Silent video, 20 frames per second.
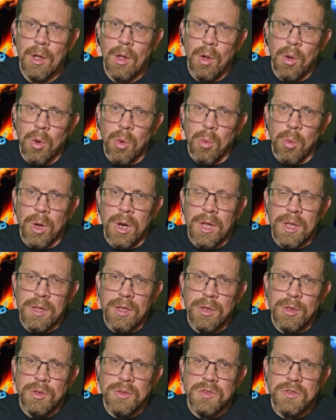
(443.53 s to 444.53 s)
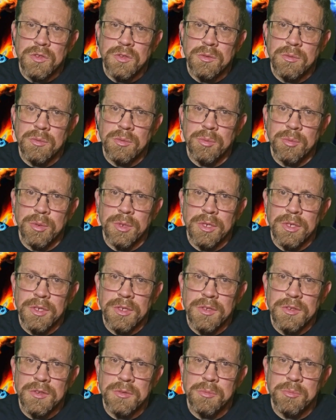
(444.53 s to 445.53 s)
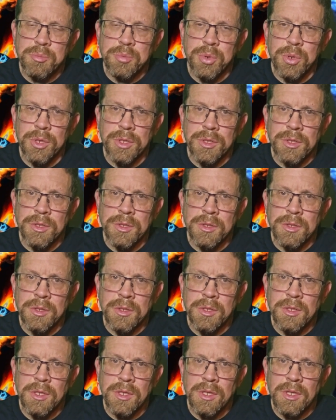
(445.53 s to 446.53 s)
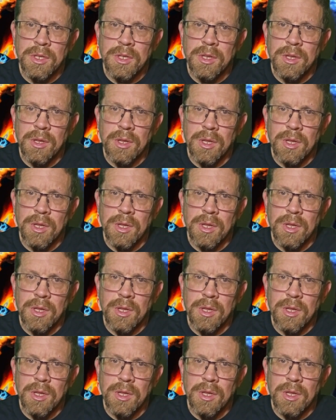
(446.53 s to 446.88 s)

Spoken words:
One of those was putting